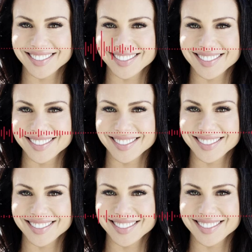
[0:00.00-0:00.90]
One more
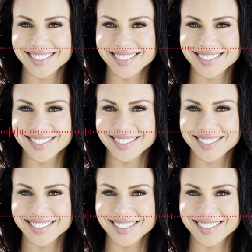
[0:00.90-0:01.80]
thing I
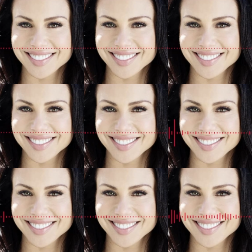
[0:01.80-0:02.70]
noticed you
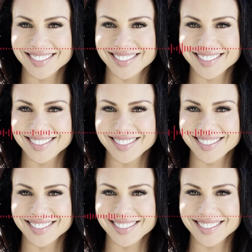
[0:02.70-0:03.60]
say was
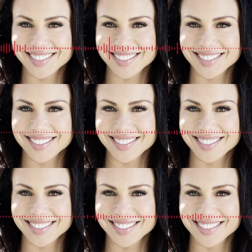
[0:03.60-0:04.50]
hormonal status.
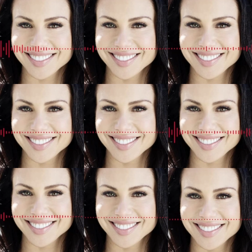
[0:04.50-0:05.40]
I can't help but
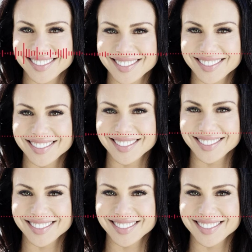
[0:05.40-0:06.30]
think of us
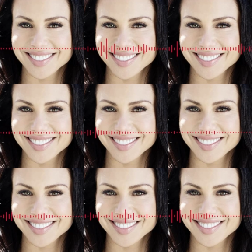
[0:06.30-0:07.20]
changing our
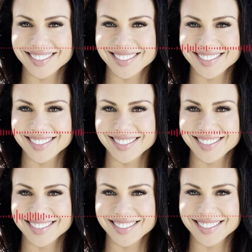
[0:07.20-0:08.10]
hormonal
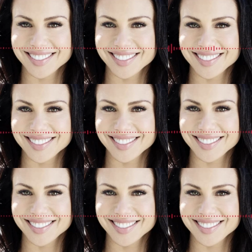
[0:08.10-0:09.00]
status on Facebook in
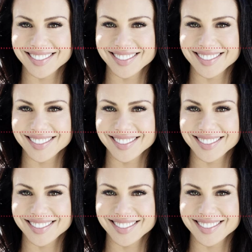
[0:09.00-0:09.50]
the future.